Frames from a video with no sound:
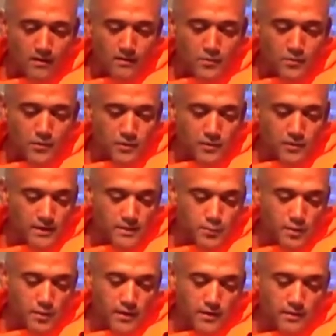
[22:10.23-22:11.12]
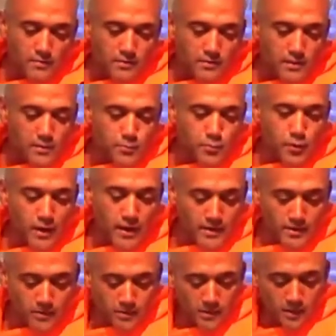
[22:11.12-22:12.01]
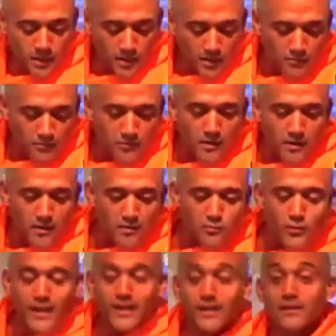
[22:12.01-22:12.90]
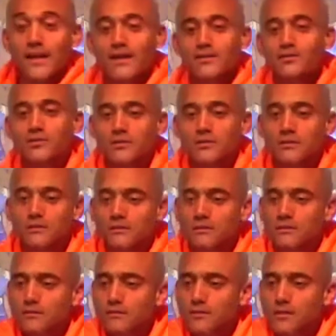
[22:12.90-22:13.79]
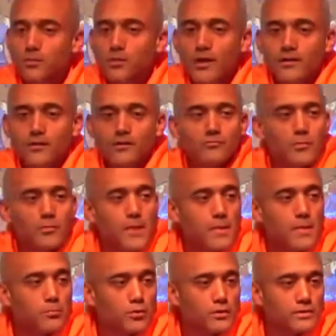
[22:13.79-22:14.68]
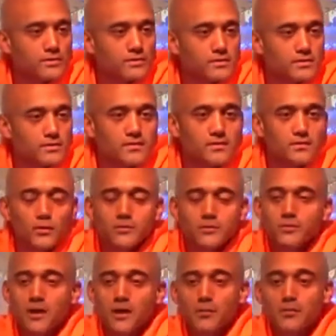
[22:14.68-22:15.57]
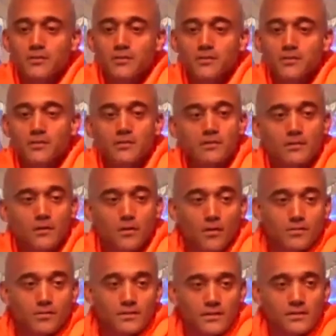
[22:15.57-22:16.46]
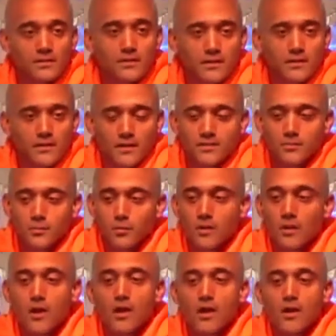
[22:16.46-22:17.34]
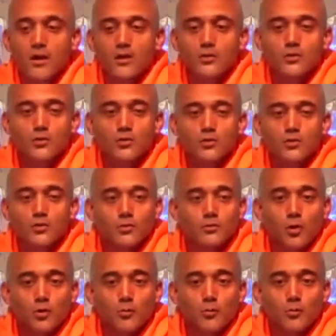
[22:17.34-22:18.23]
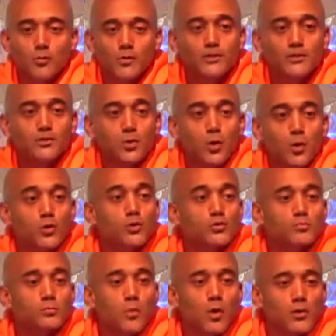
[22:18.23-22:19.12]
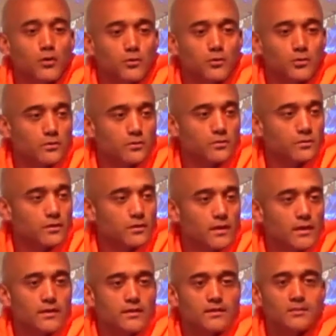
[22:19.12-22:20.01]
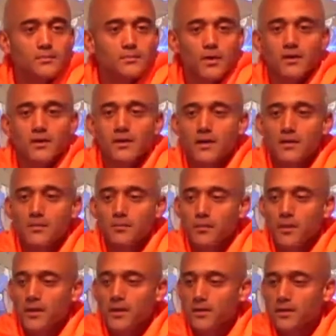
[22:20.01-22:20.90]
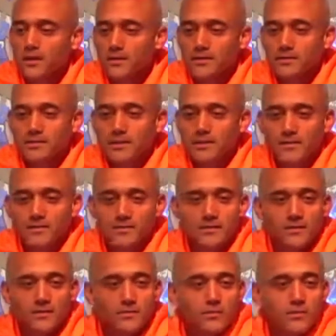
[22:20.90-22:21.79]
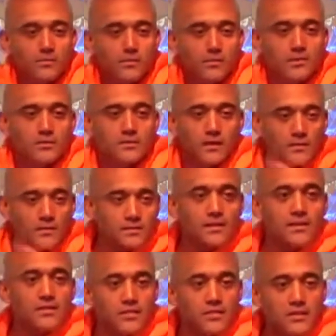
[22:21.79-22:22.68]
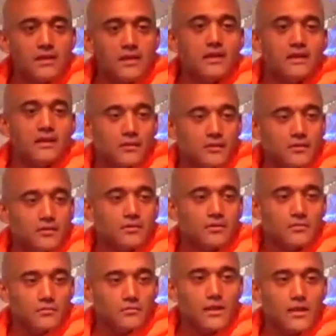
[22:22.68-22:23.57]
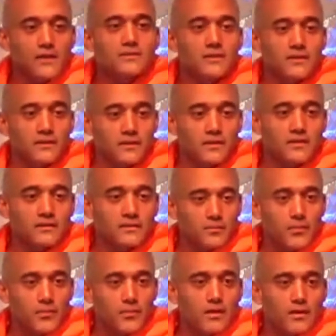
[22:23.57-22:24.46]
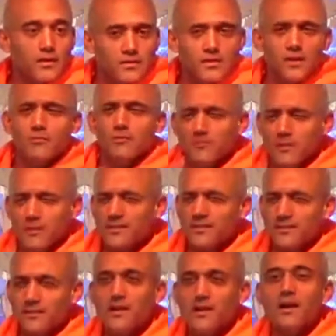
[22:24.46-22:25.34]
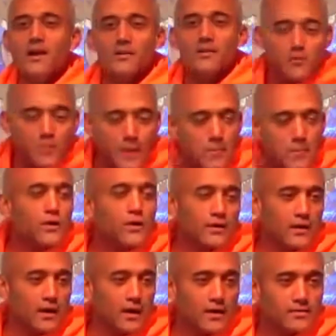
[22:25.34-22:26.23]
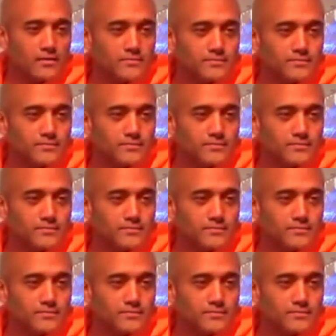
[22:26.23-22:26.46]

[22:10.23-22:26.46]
Third kind of prayer, the prayer of recollection, the prayer of remembrance. This is what Sri Ramakrishna calls in, in the gospel, Sharbada Sharan Manan, Smarana Manana in Sanskrit, which means constantly thinking or reflecting on God. Not reflecting, remembering God.